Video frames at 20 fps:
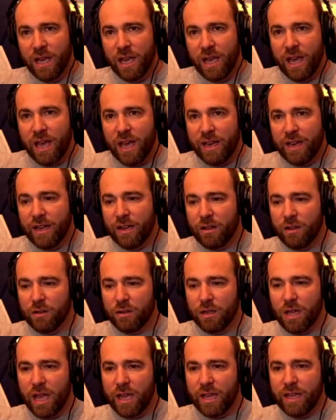and it'll
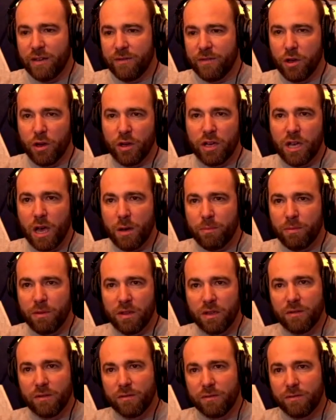like give you a
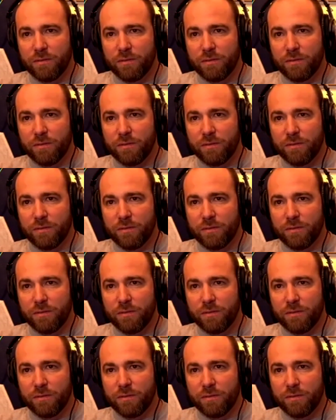couple of